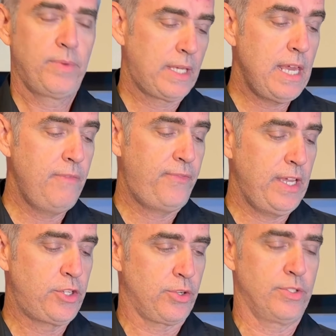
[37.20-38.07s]
key
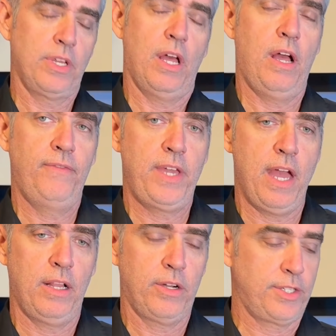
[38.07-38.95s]
features of the
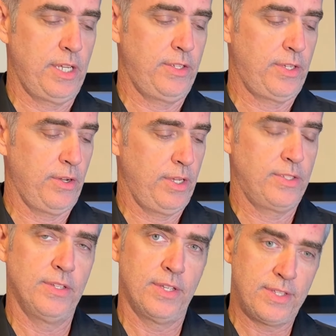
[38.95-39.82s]
LRC
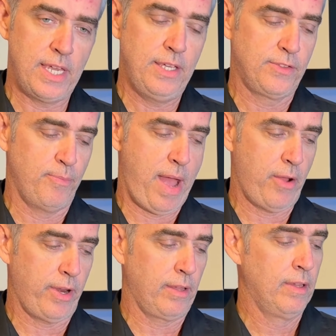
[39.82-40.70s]
series is its ease of
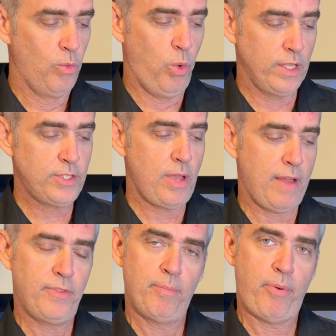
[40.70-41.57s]
mounting. Once you
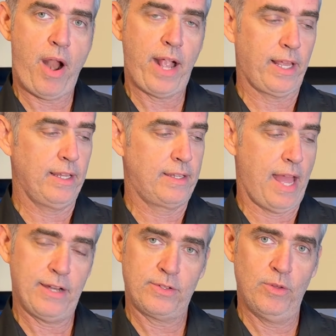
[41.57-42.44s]
have the bracket
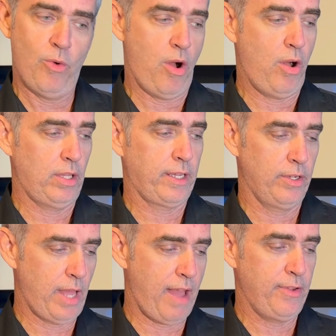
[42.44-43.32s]
attached to the wall, like
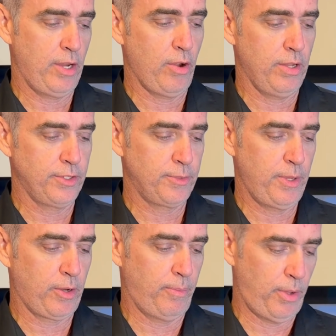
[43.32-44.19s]
we have here on the
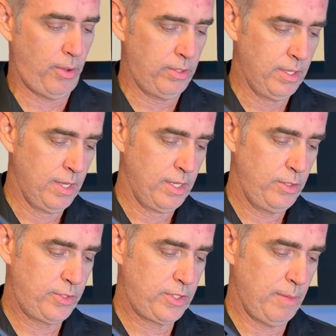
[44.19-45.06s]
speaker pole,
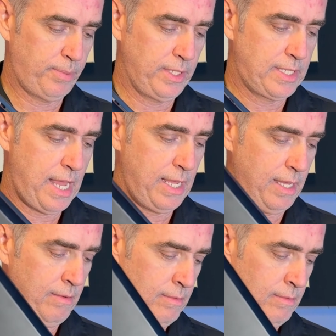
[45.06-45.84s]
you simply take it,